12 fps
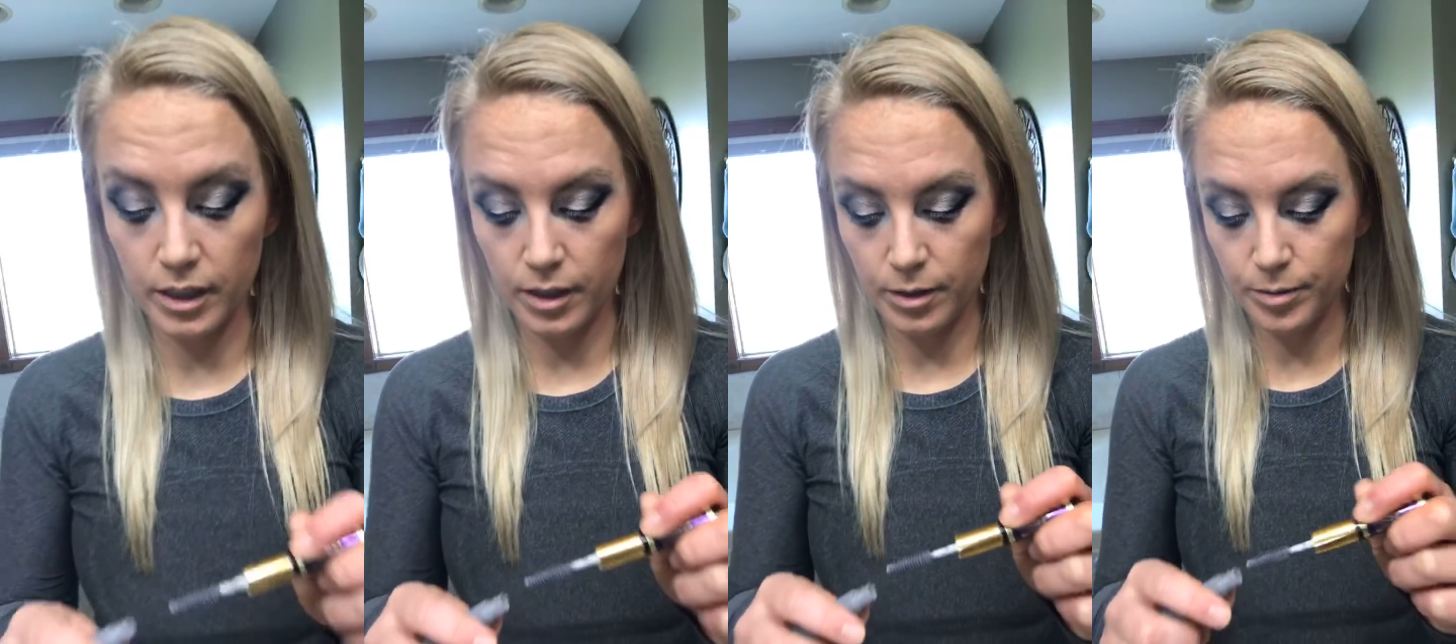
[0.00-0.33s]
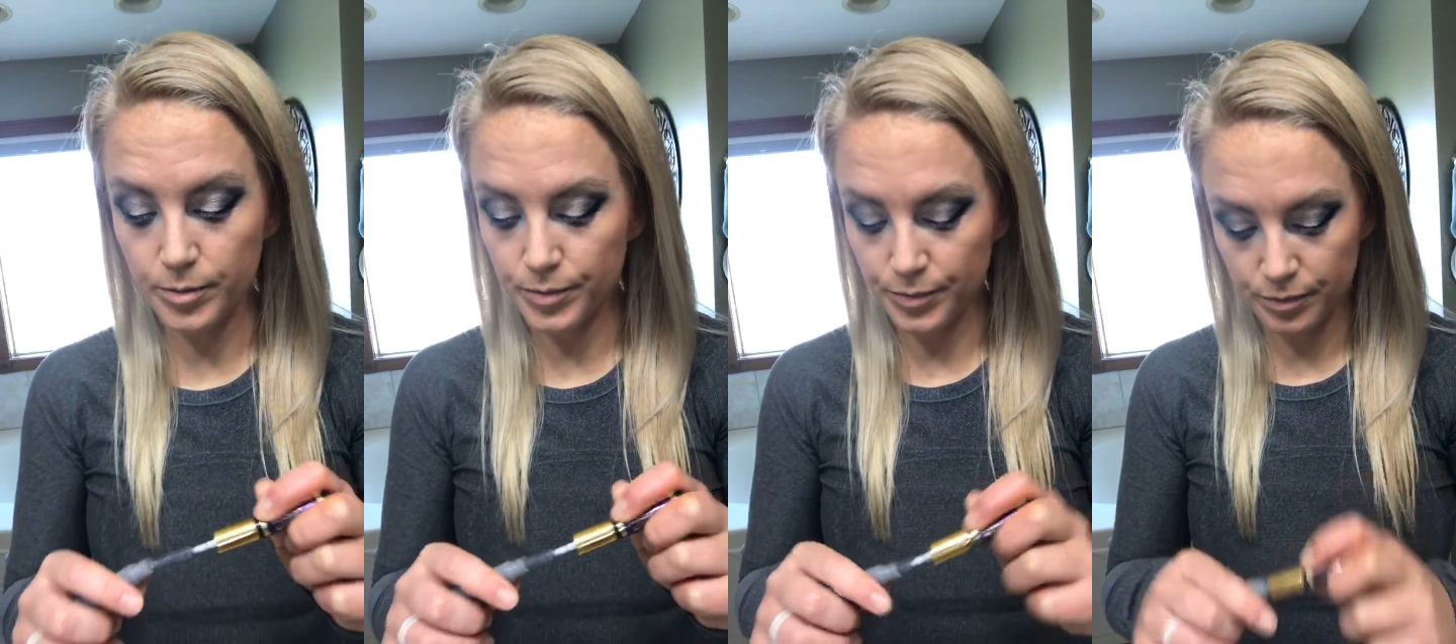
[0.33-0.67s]
now.
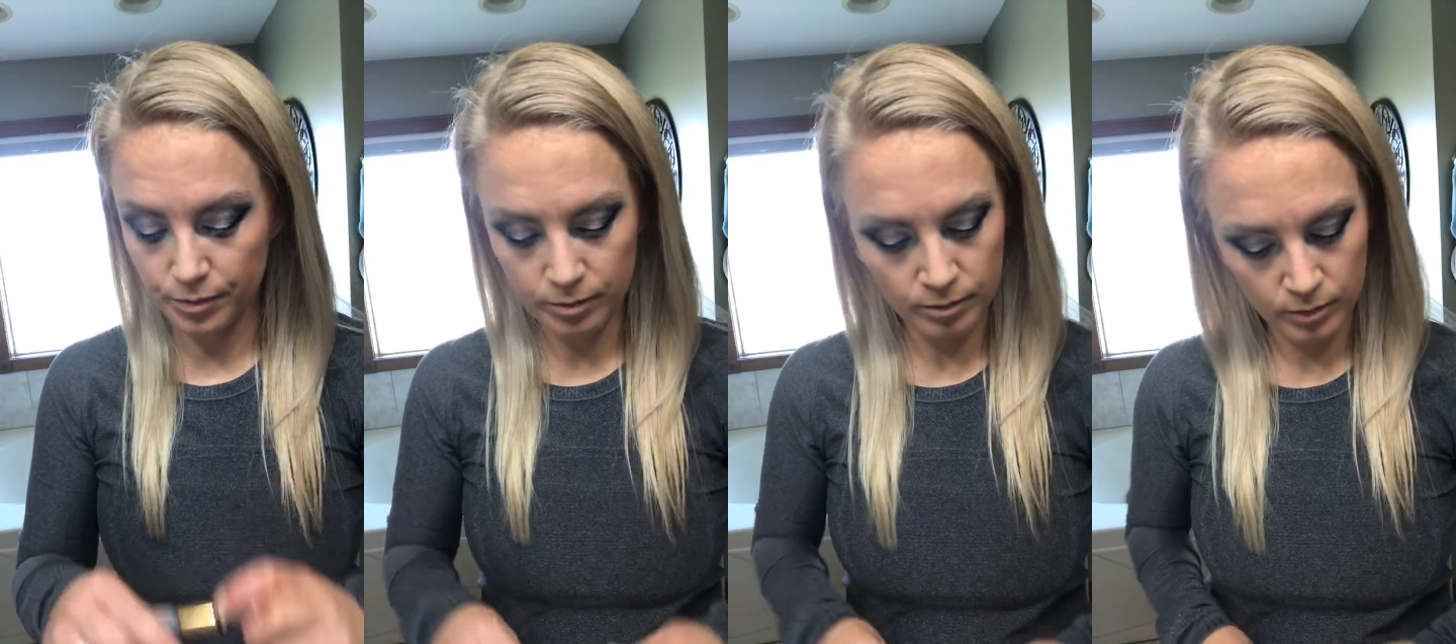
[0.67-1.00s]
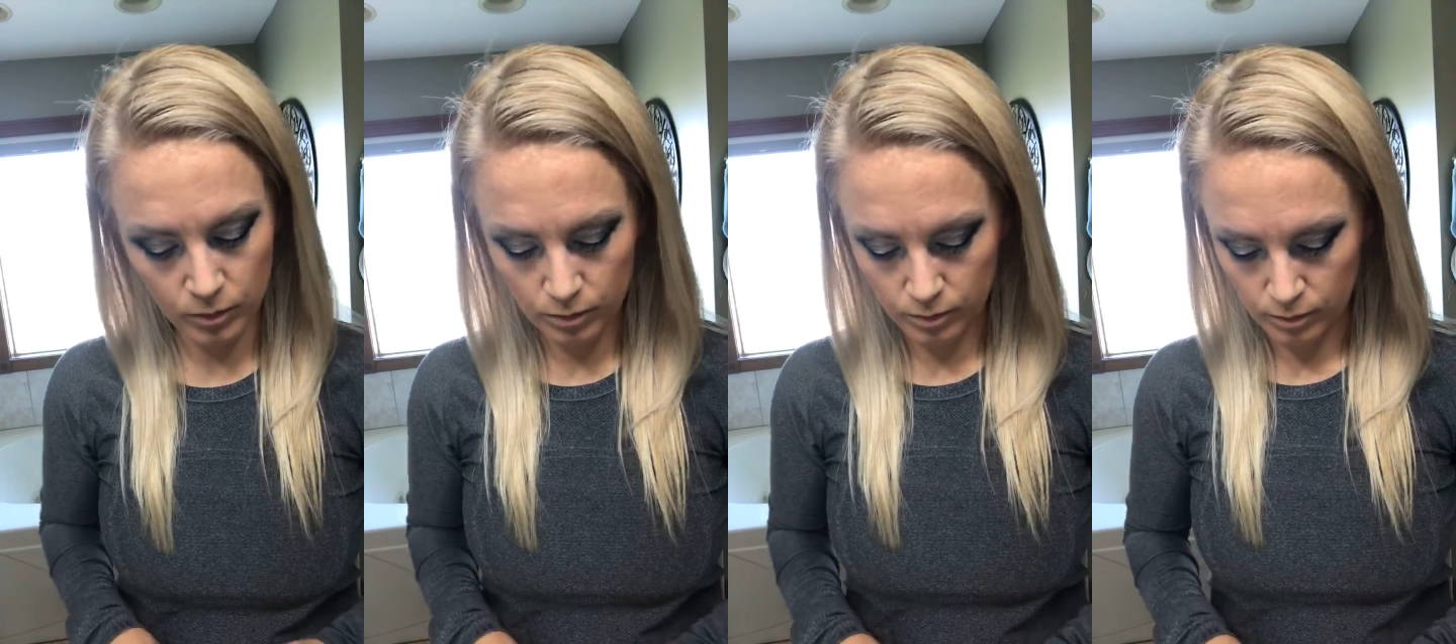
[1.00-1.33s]

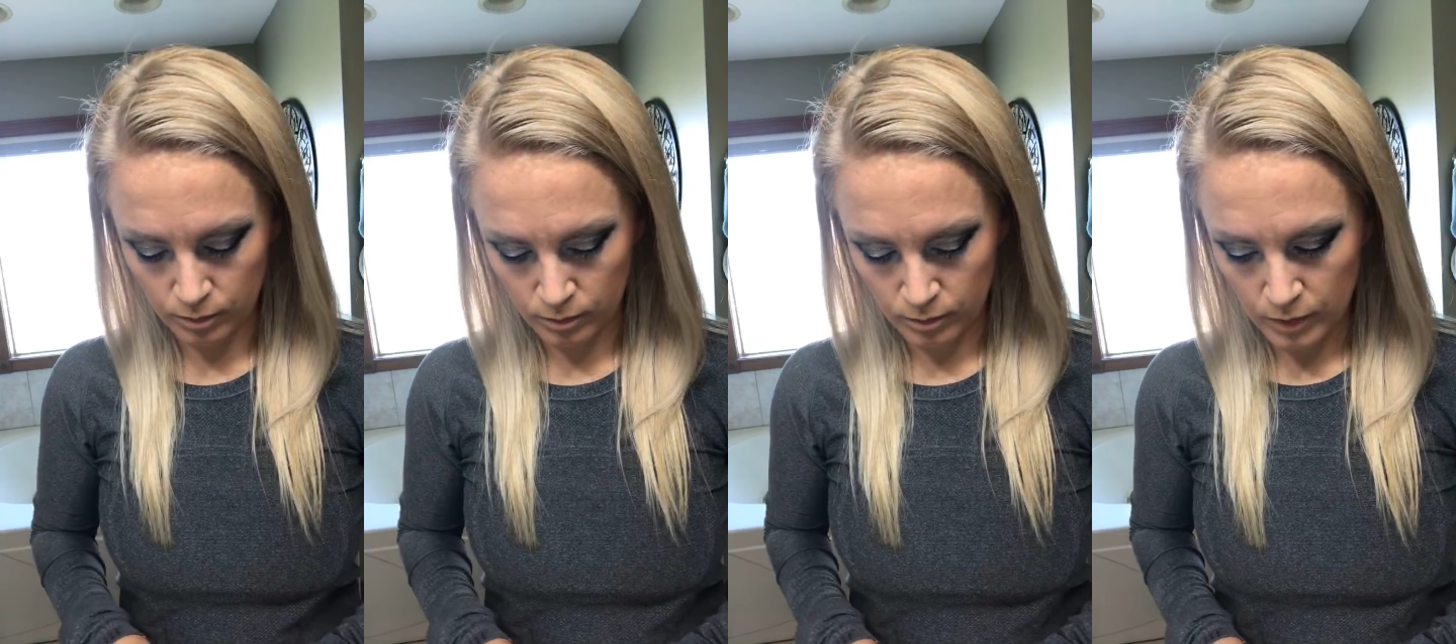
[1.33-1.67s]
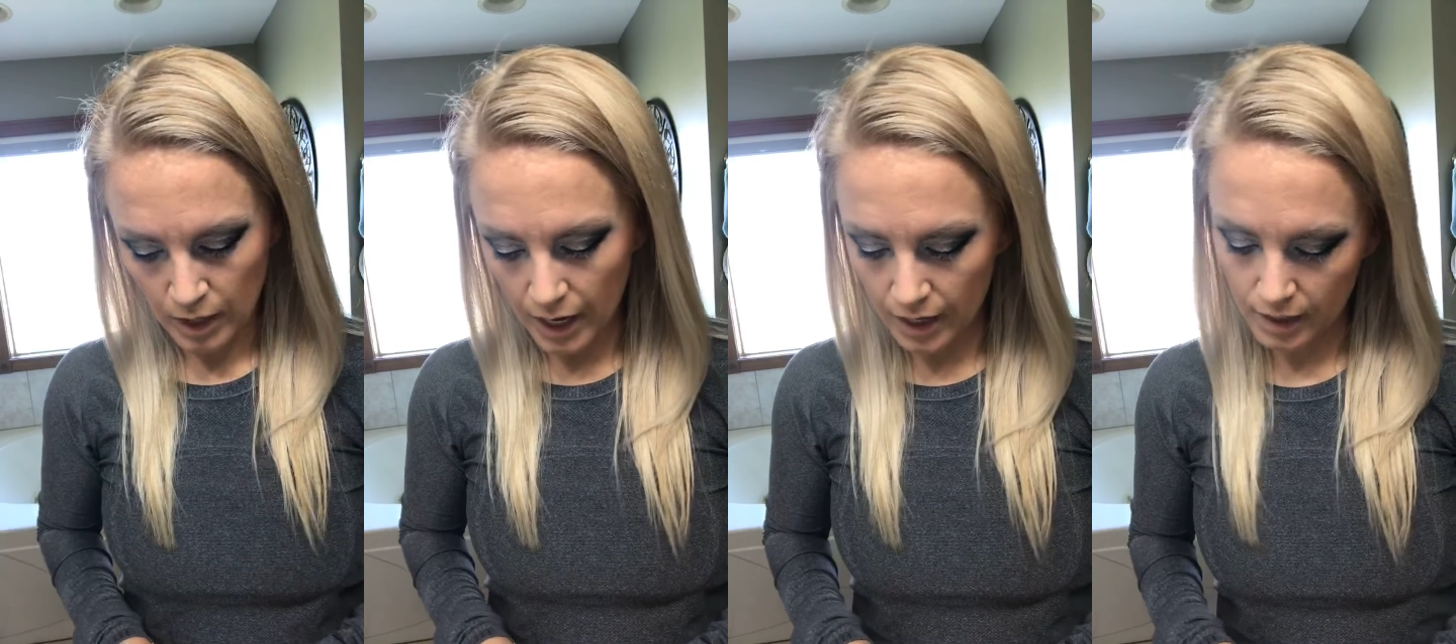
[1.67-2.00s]

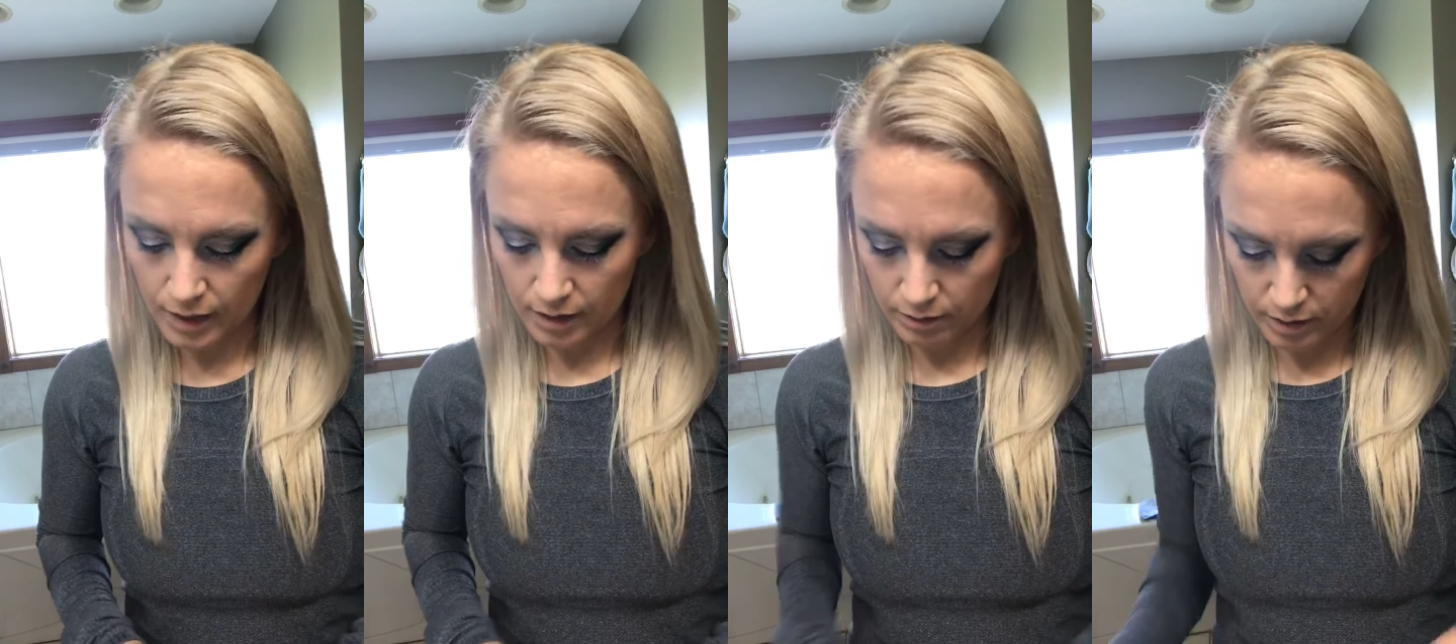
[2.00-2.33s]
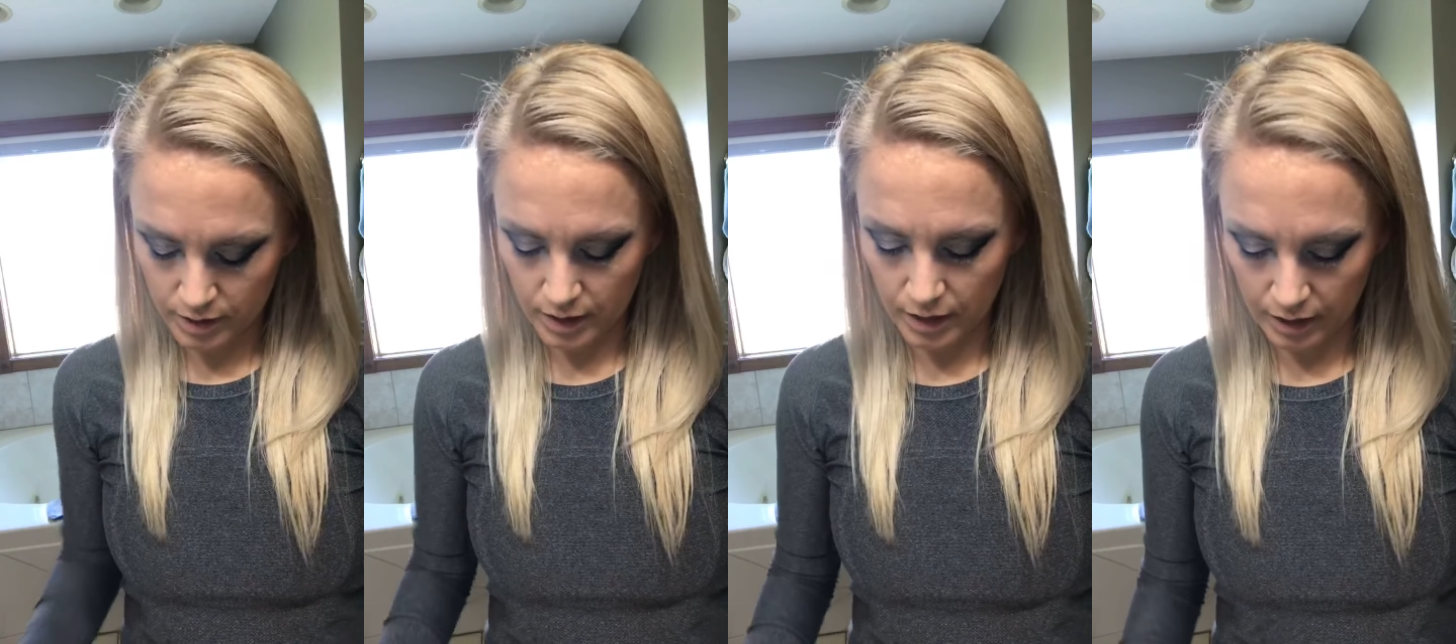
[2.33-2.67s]
And
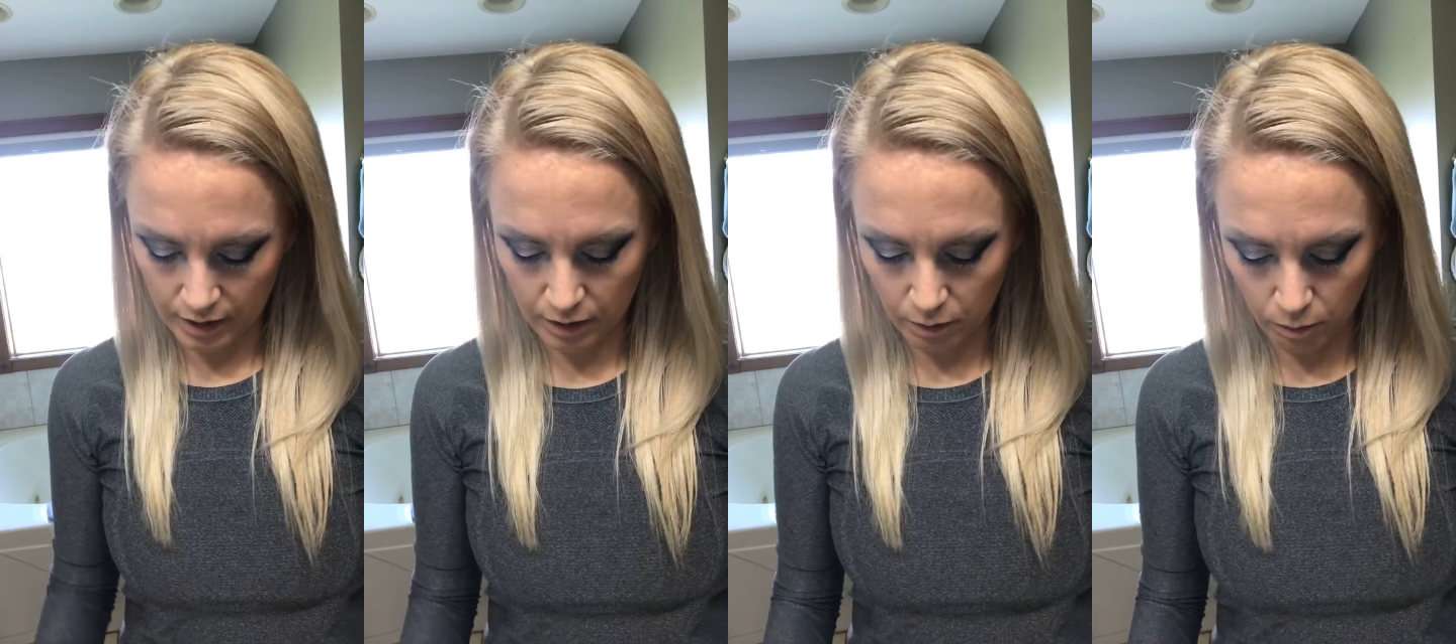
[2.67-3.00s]
the